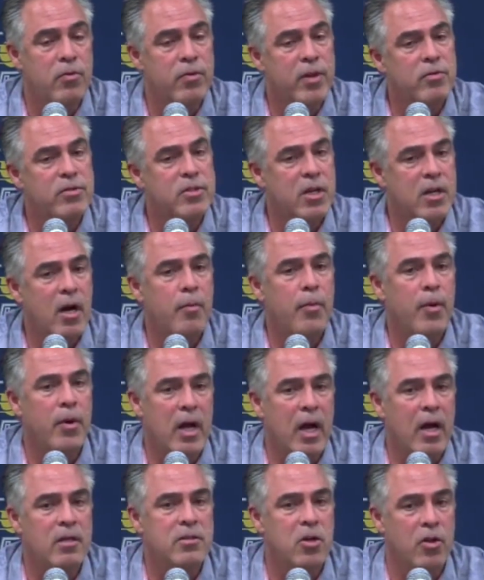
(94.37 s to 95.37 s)
There was a couple
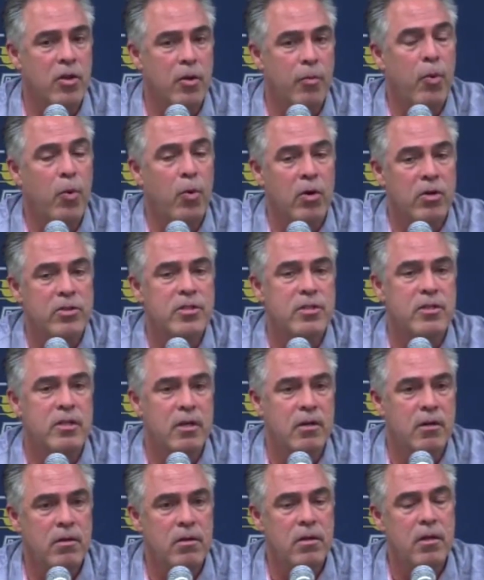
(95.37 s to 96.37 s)
guys on the board
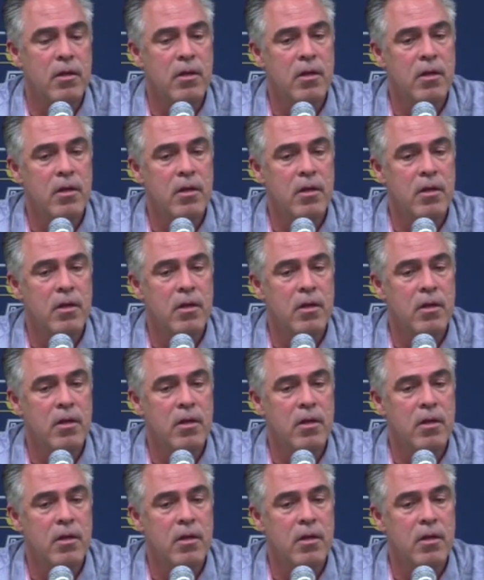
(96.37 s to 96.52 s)
still,